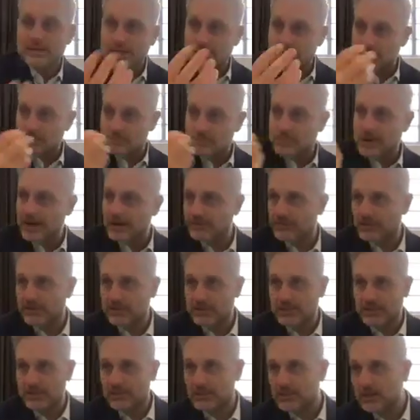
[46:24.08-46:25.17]
that it
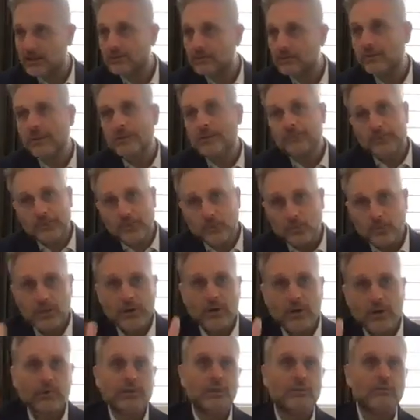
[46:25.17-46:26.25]
manifests itself, we
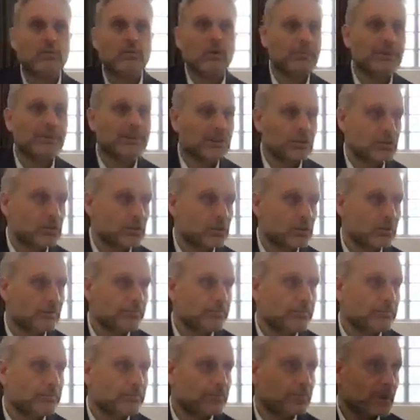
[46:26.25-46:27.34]
don't have repetition.
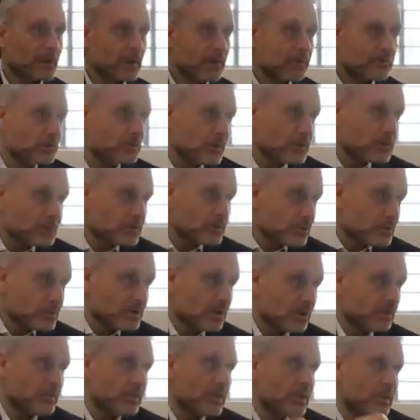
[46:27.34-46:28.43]
If it was to
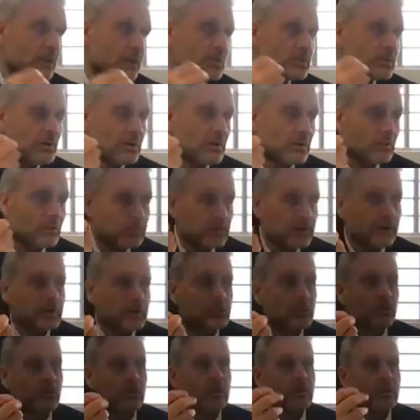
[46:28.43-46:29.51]
start with that, it was not
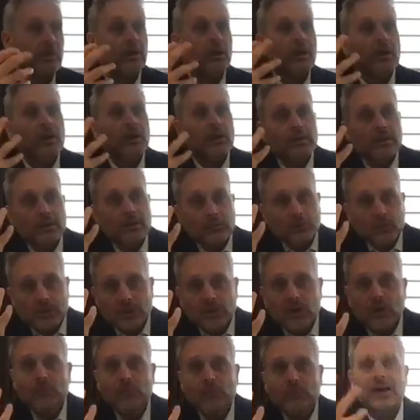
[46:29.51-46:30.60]
obligatory, then we
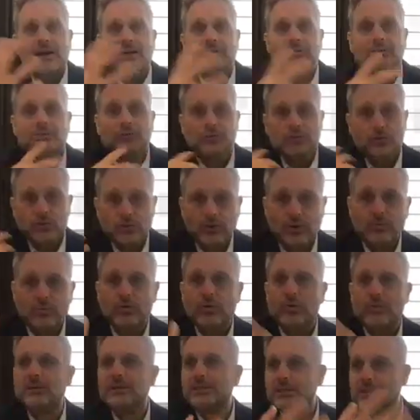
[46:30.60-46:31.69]
don't have to do a
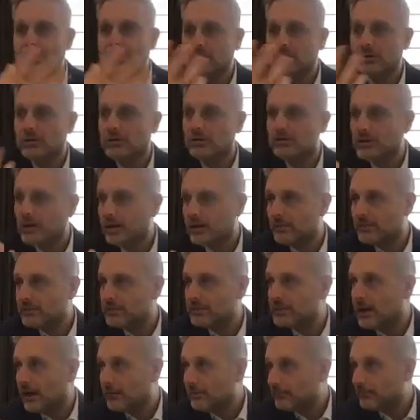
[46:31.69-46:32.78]
repetition of the
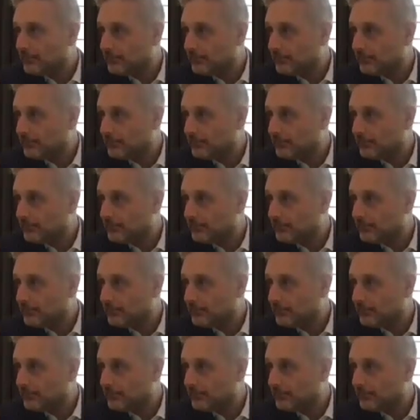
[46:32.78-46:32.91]
Amidah.